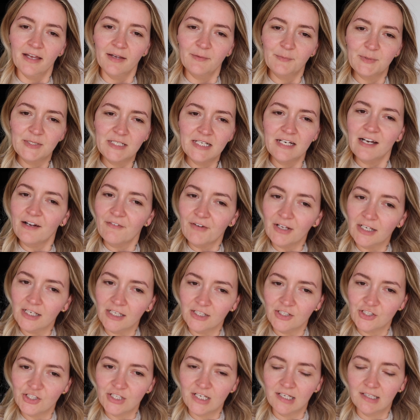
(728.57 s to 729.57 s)
We did have our
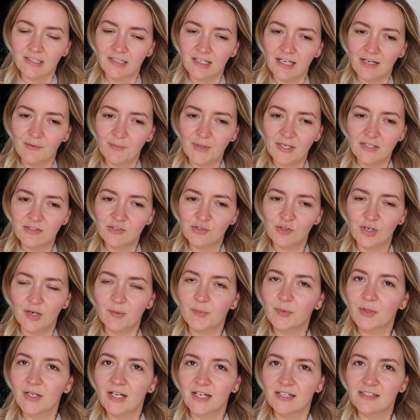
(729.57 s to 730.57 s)
lunch out there. We had
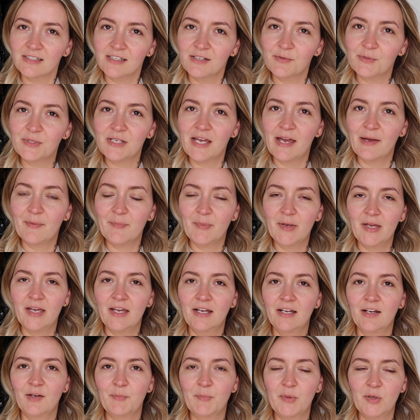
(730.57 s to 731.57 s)
scrambled eggs and it was
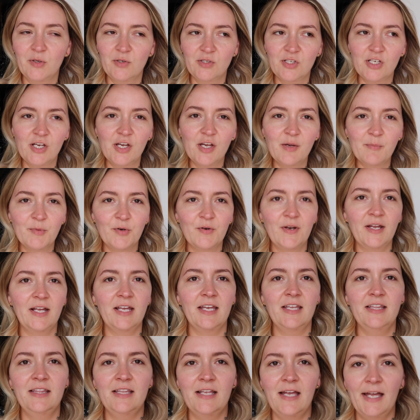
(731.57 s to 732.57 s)
epic. I put
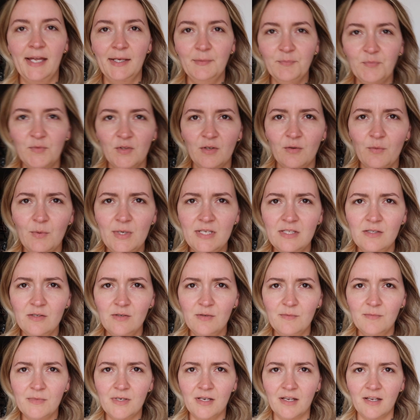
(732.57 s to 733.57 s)
turmeric in there. Oh, we
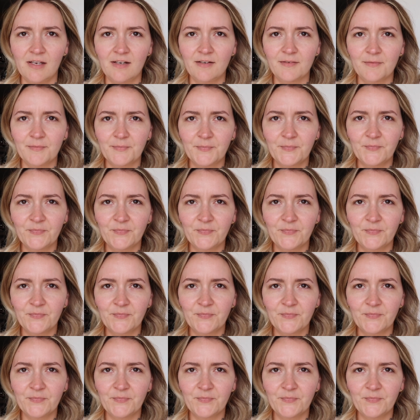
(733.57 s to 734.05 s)
zoomed in.